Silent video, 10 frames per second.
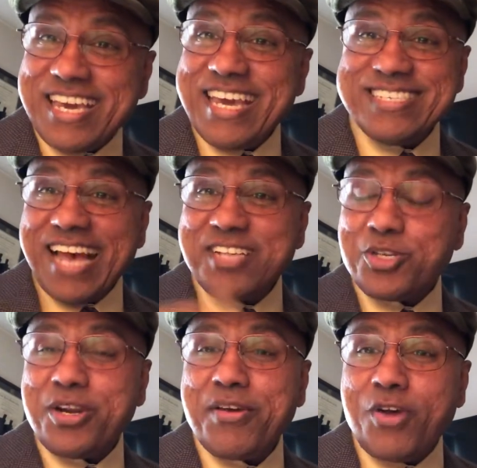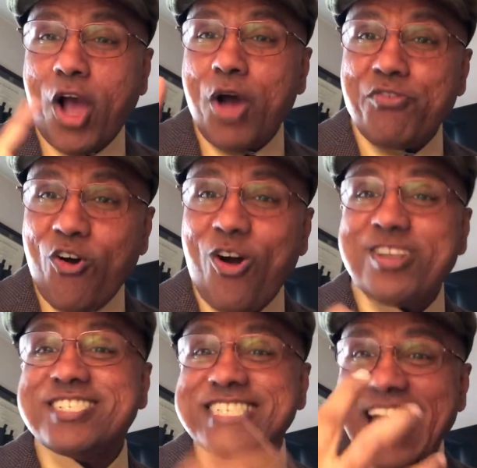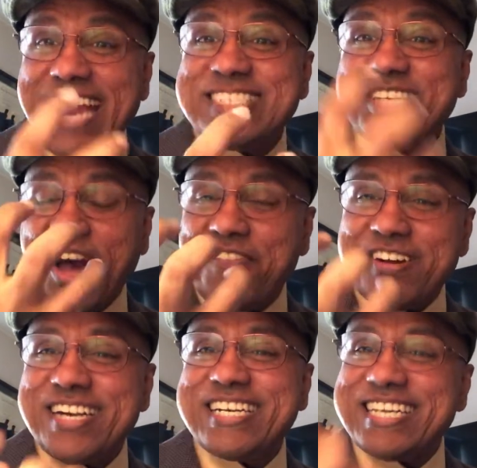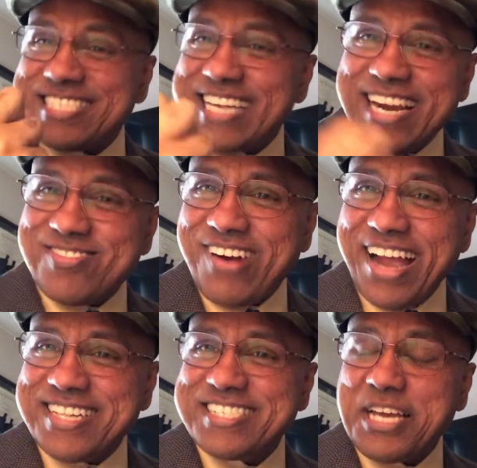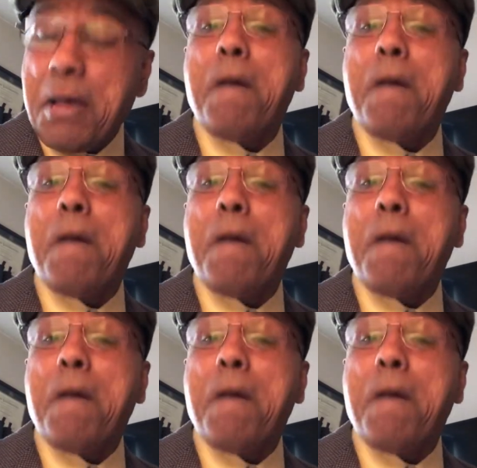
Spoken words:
He's actually for state sovereignty, state rights,